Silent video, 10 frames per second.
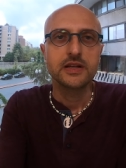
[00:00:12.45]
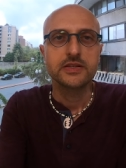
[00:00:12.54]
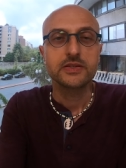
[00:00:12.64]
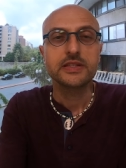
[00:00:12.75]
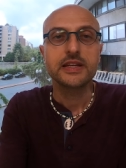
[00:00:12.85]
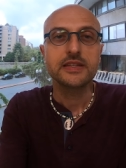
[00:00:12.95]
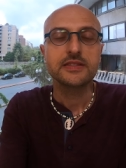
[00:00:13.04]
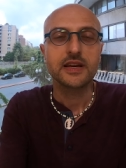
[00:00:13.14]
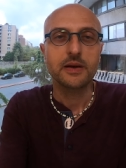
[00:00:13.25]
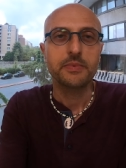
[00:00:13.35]
So
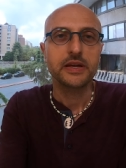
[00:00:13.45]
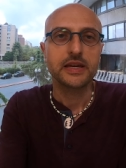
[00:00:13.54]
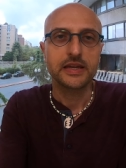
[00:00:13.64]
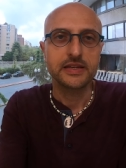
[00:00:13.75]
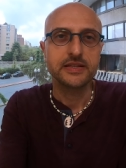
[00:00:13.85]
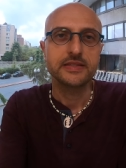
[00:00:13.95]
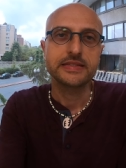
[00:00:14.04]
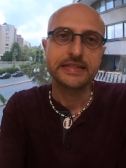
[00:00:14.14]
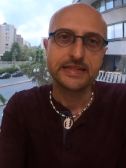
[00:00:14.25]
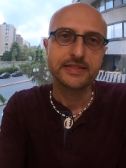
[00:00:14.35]
today's topic
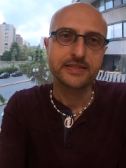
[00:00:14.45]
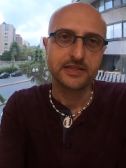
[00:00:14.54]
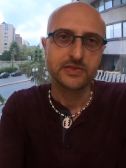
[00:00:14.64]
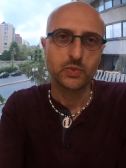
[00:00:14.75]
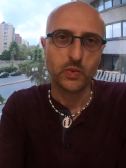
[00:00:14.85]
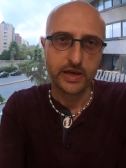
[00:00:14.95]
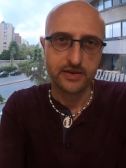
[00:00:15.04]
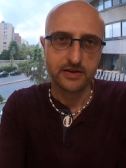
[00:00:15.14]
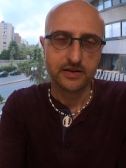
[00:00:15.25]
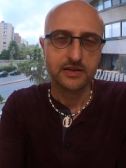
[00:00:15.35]
is DC's
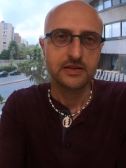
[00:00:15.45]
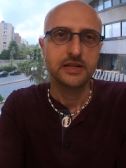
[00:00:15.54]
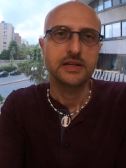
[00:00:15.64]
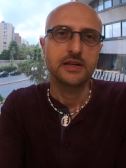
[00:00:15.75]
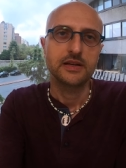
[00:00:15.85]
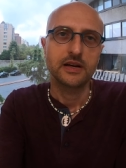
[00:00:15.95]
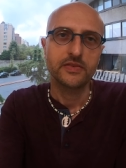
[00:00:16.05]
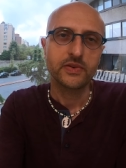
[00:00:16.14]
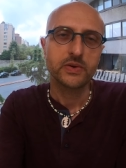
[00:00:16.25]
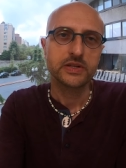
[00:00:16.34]
weather.
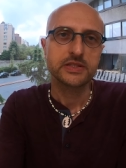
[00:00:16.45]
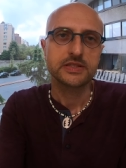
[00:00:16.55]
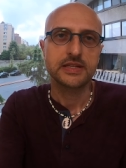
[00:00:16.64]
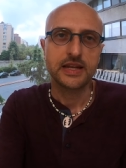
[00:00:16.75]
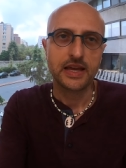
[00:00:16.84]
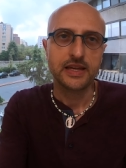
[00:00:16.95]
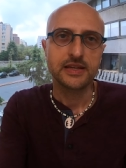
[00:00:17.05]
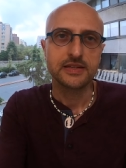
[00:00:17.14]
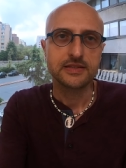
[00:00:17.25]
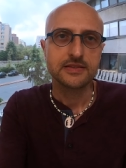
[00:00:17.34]
Of course,
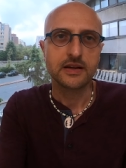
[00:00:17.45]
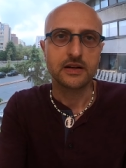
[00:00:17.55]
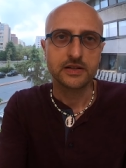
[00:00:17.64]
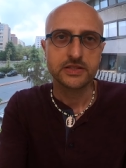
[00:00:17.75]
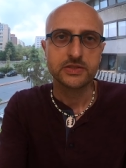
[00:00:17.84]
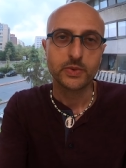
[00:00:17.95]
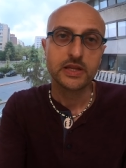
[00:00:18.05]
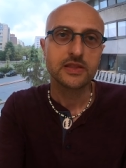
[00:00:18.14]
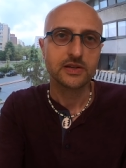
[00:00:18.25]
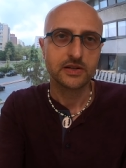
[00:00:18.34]
today is August
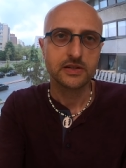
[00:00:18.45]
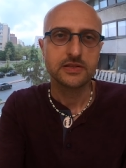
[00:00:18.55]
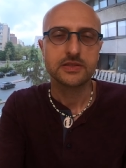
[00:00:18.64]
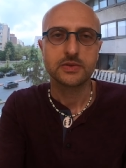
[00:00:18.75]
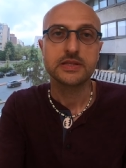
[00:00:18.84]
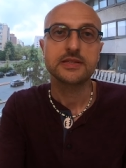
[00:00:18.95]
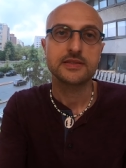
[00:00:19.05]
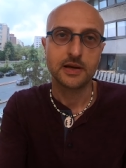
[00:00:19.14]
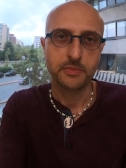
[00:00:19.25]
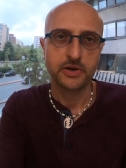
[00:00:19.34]
23rd, so it's
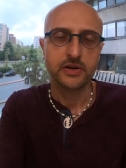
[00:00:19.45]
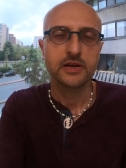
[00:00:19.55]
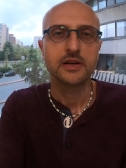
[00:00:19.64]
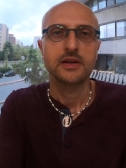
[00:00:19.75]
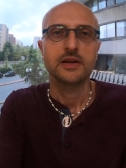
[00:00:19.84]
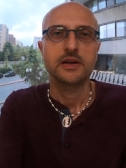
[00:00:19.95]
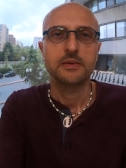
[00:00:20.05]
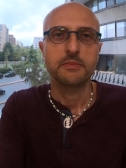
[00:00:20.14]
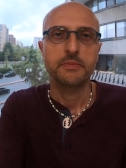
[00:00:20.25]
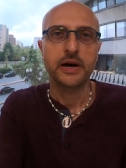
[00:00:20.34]
summer,
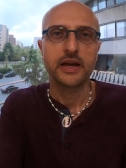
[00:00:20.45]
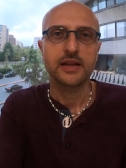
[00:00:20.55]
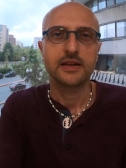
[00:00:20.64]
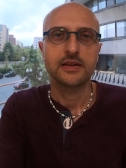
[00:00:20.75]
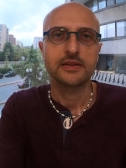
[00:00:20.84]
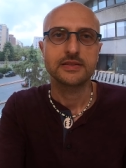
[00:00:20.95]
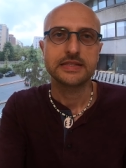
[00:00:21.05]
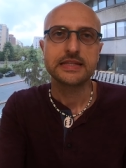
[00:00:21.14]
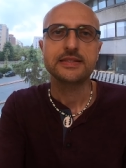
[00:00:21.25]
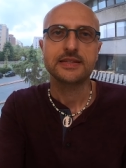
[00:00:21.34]
but
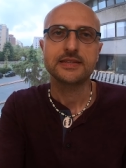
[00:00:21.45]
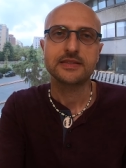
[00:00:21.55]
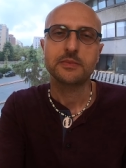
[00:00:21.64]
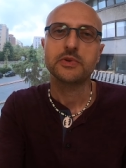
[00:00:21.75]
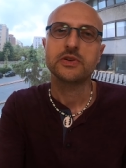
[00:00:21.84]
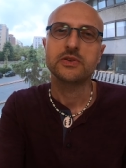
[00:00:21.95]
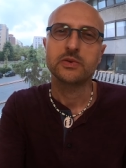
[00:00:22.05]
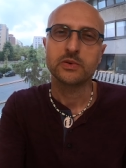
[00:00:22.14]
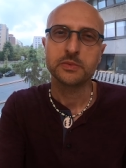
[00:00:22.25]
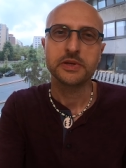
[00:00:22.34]
DC summer
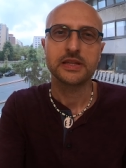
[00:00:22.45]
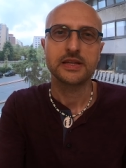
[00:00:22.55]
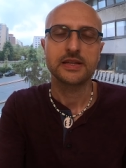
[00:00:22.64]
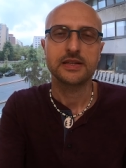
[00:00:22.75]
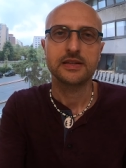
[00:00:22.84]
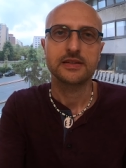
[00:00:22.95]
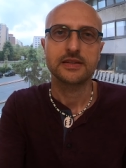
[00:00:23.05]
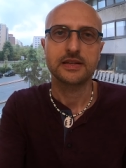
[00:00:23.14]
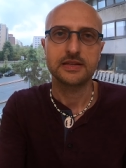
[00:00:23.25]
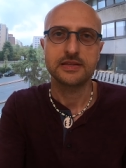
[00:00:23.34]
normally
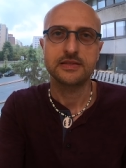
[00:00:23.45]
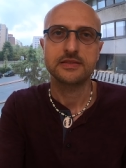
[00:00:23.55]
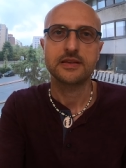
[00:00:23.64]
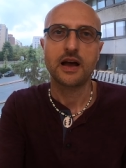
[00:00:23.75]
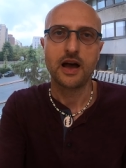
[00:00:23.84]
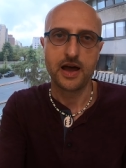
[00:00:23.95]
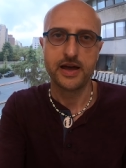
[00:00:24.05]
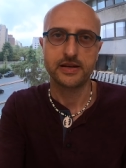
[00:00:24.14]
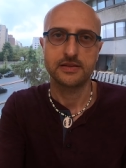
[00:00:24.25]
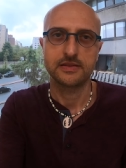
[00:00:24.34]
is
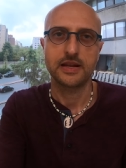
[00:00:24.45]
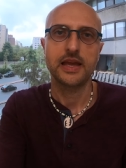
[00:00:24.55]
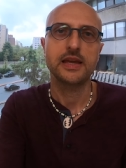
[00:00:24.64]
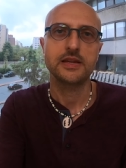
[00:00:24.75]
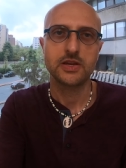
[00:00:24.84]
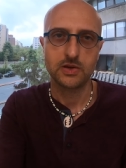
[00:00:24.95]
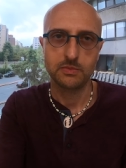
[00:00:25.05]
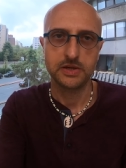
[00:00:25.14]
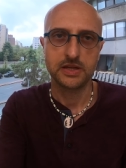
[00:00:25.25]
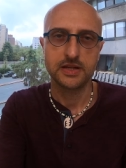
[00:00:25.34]
hot and
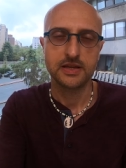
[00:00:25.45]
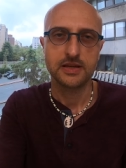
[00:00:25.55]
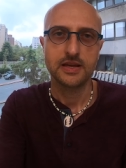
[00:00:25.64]
humid